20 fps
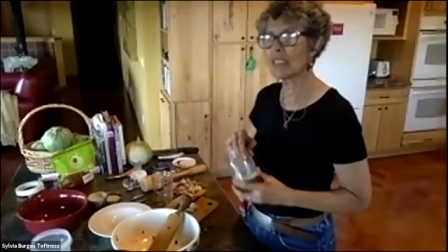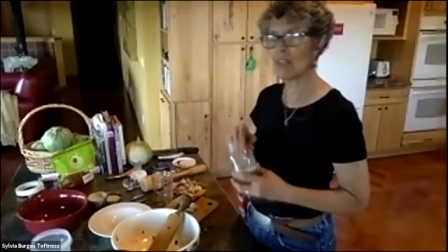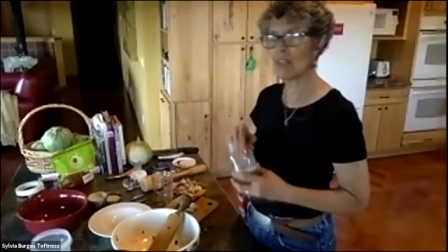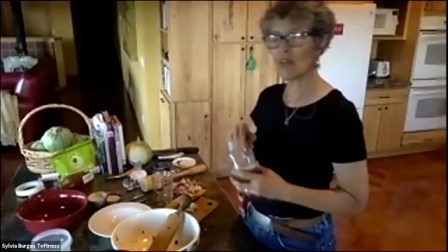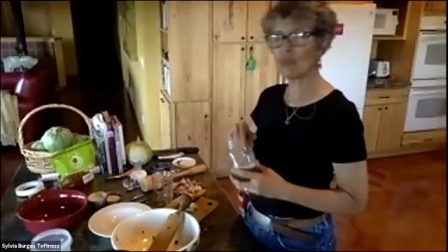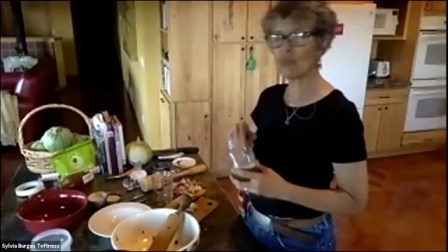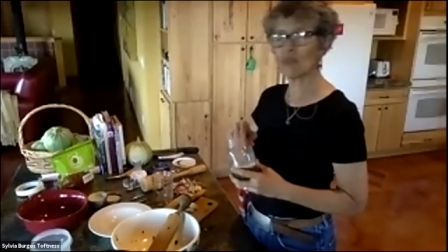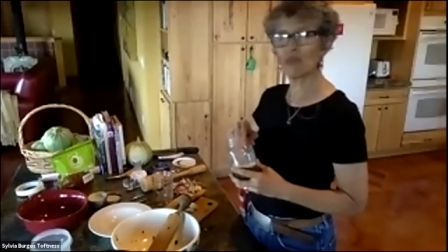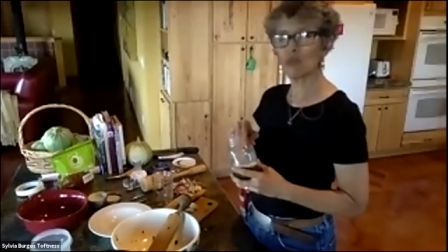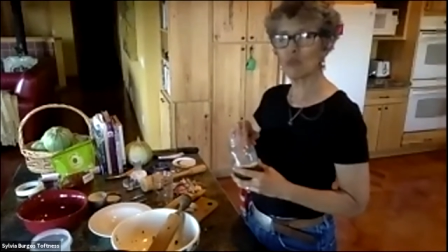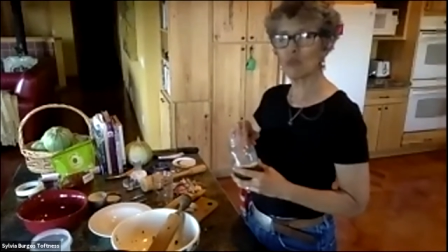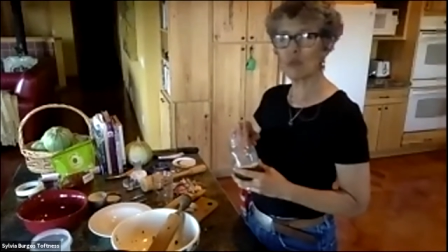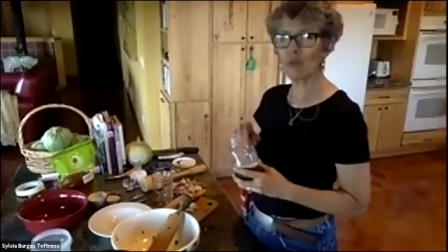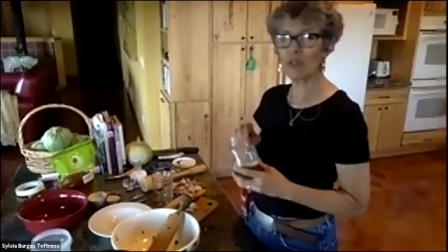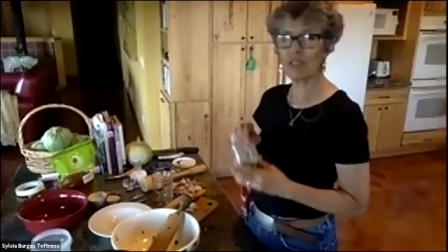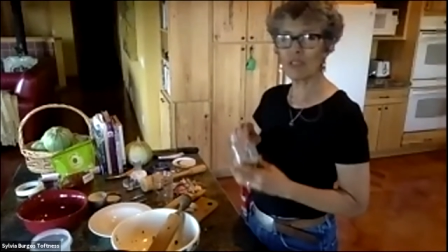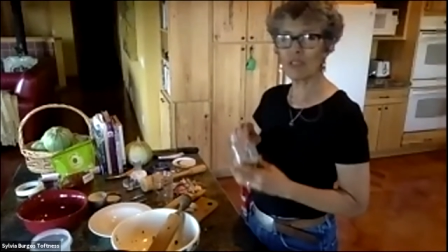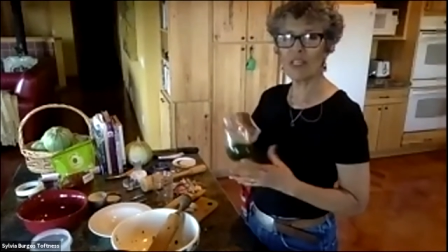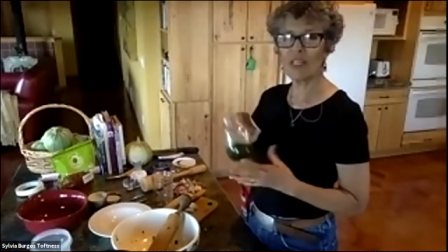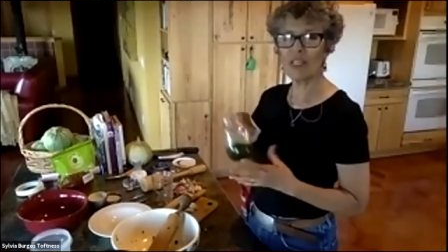of food
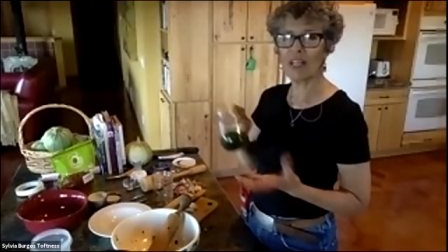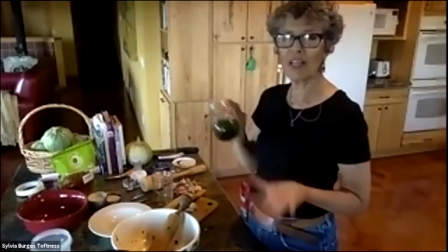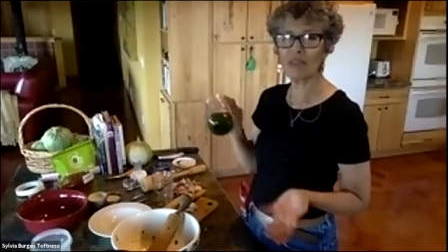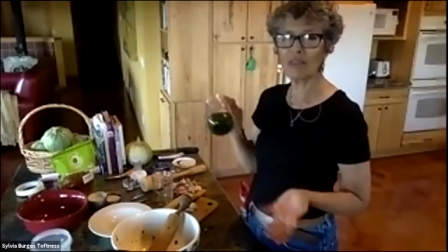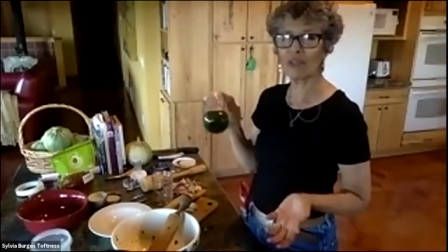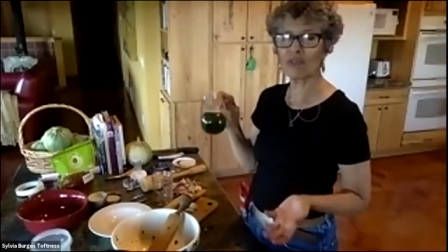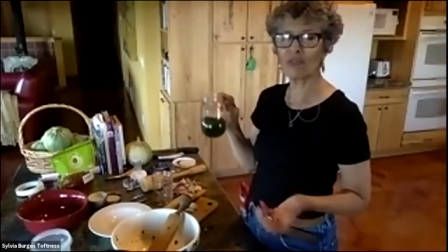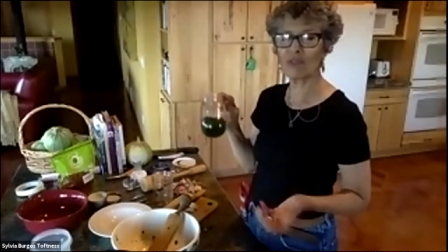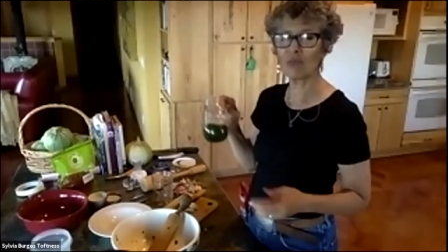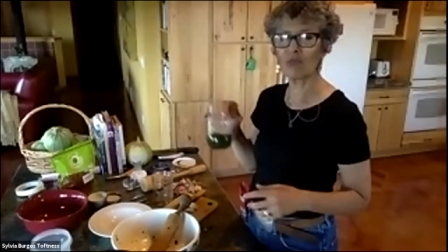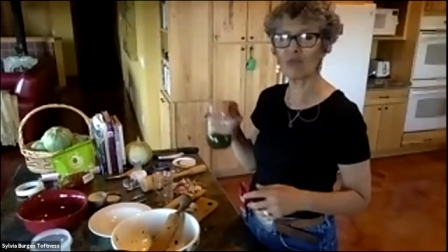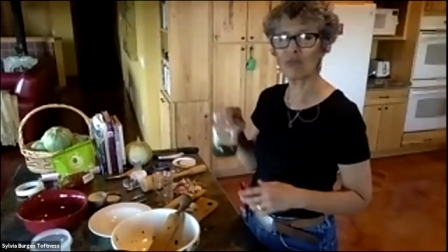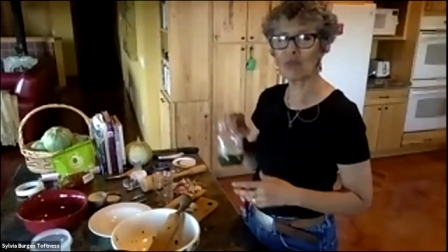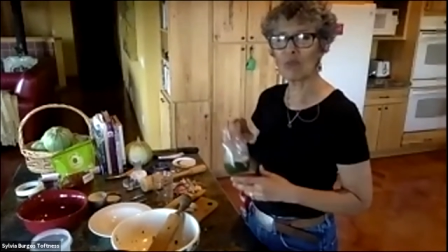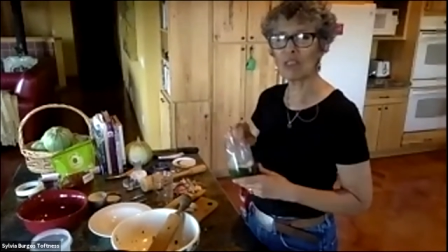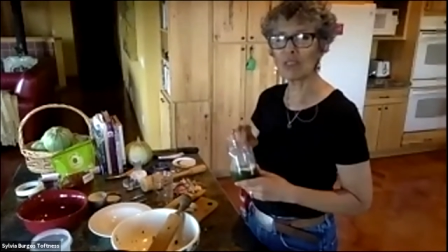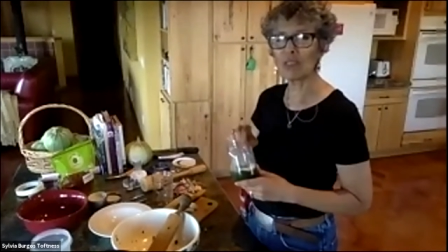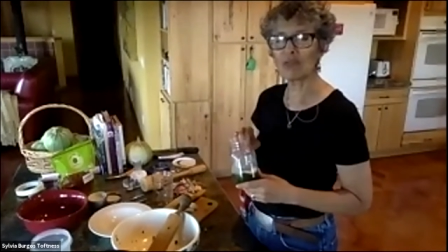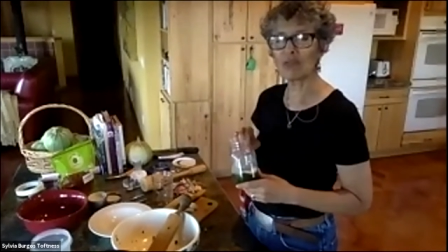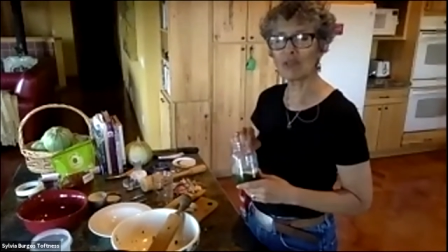poisoning ever from
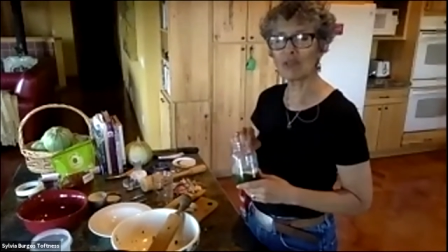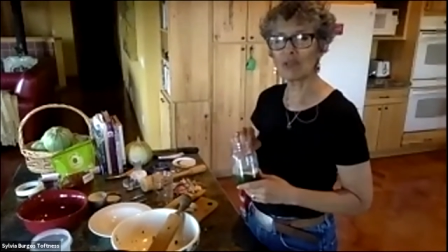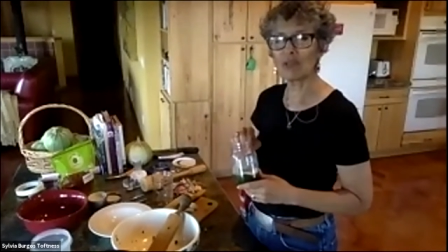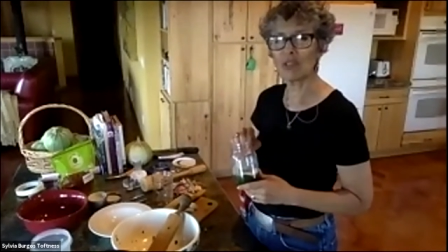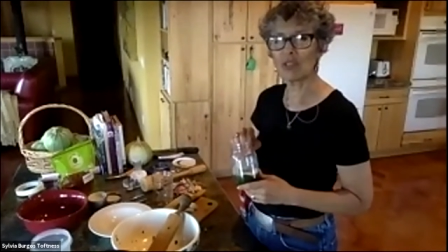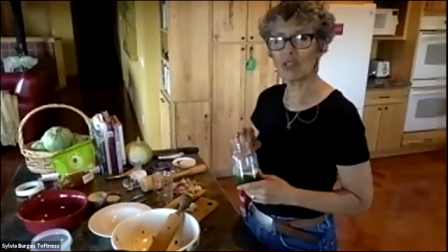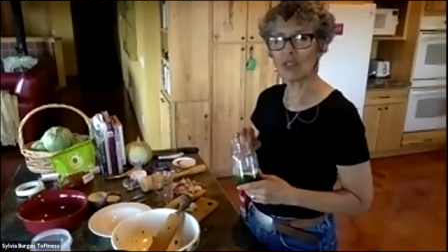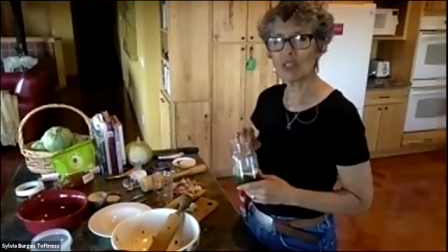fermented foods.